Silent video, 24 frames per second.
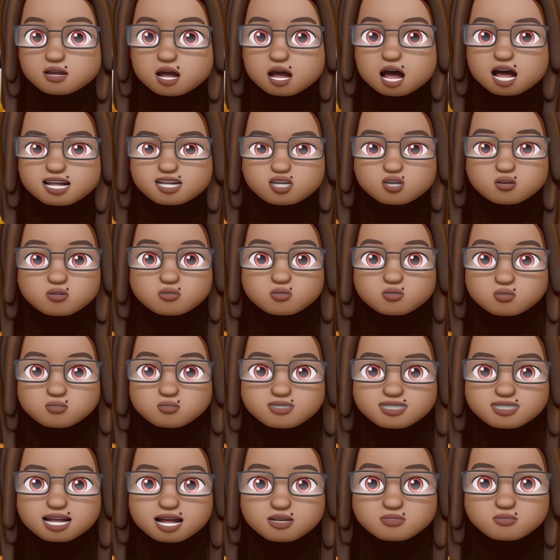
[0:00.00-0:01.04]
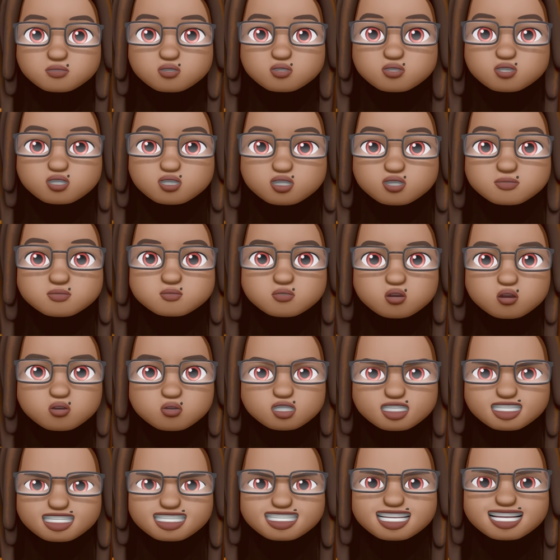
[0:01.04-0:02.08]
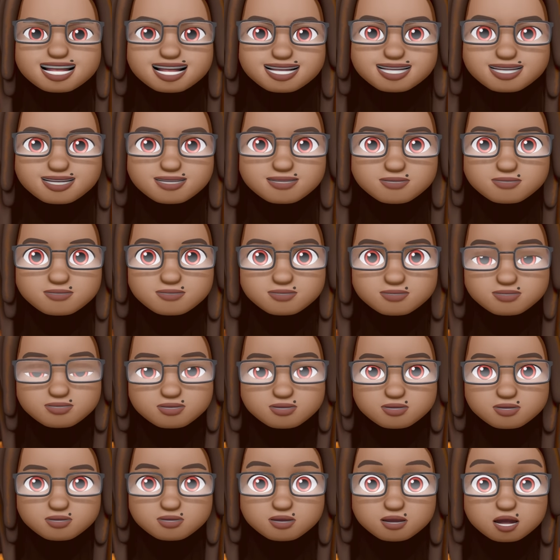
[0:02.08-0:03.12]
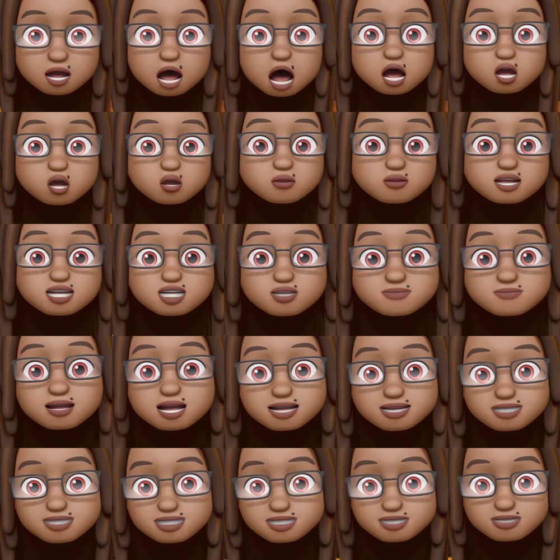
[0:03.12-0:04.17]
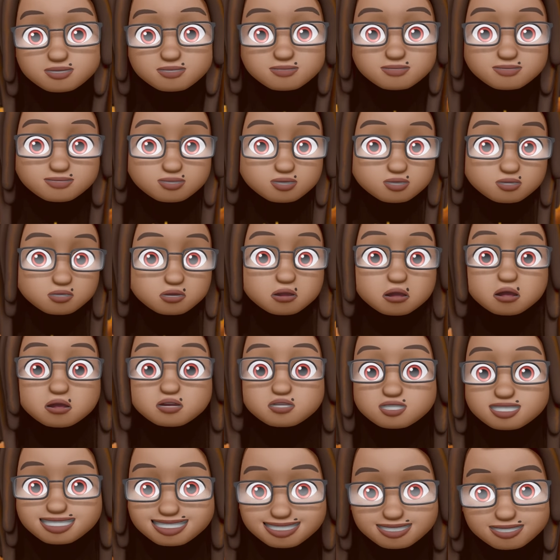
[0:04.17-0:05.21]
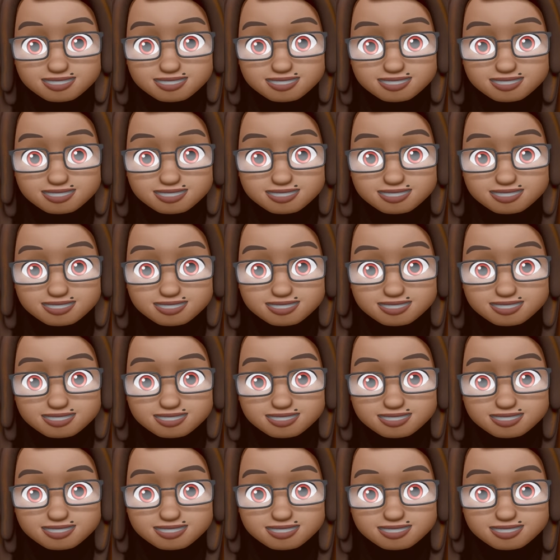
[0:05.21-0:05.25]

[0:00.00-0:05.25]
I know you down to the smallest hair. Are you expecting glory,